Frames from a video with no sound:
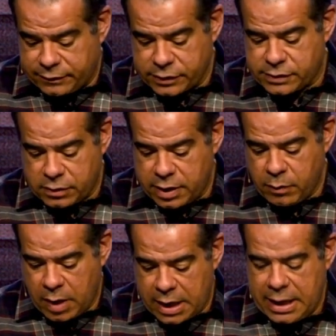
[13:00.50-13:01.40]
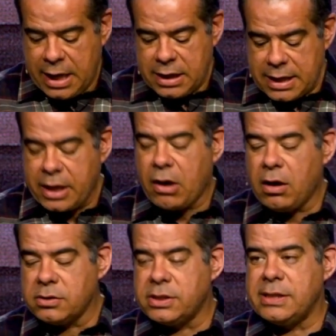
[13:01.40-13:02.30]
verse 31, they
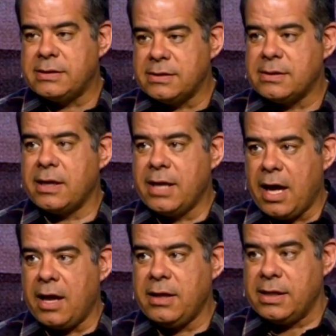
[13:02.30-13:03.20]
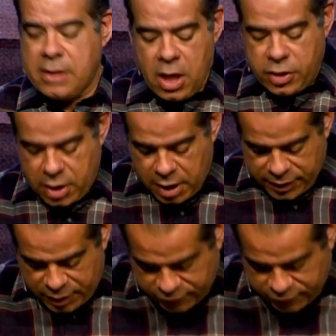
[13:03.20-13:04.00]
call Jesus again, the, the, the